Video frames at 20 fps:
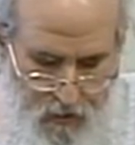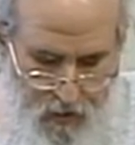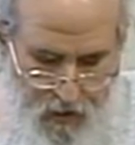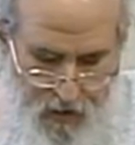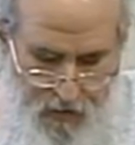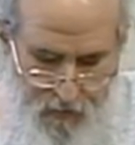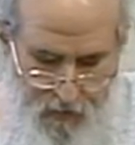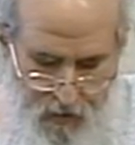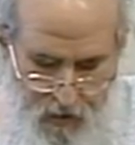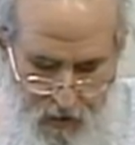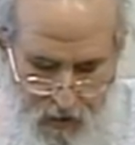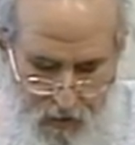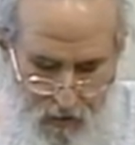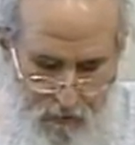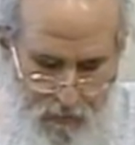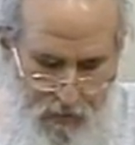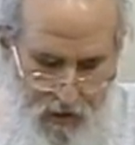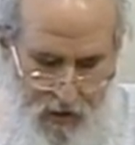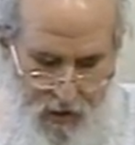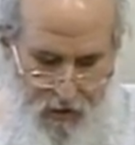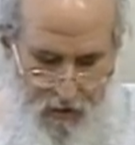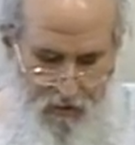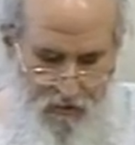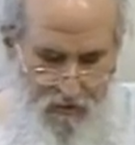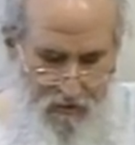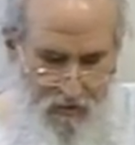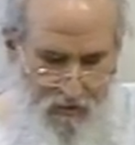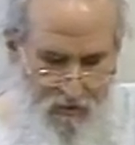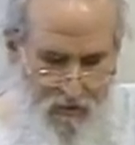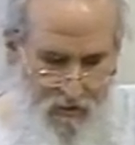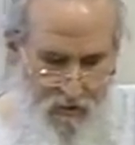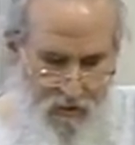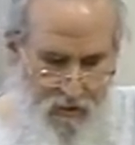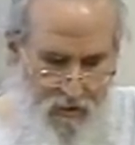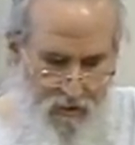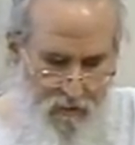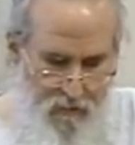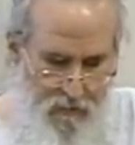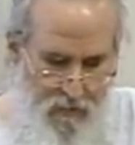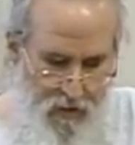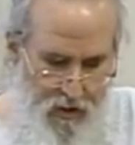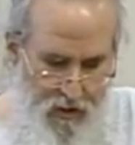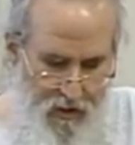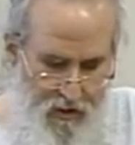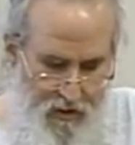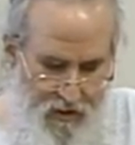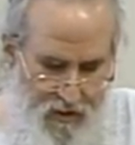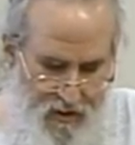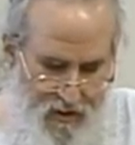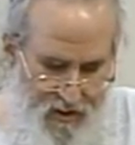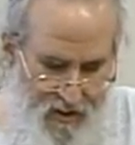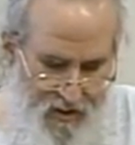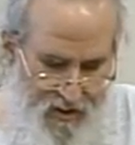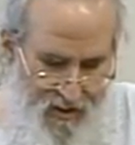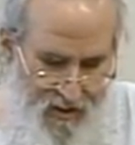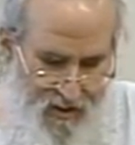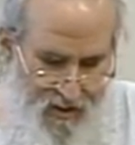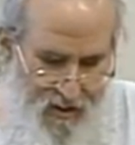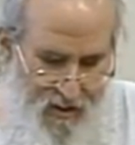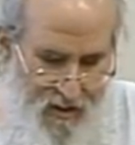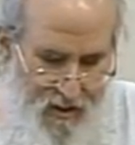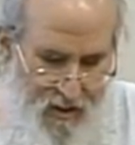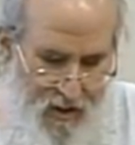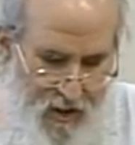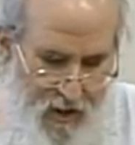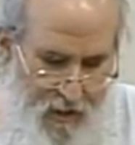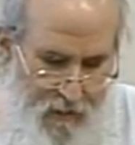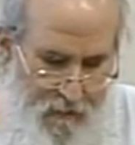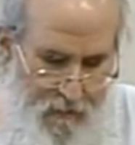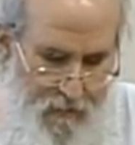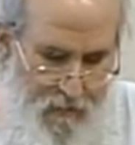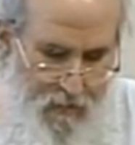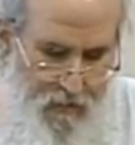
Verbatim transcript: I have to get a new page. But um,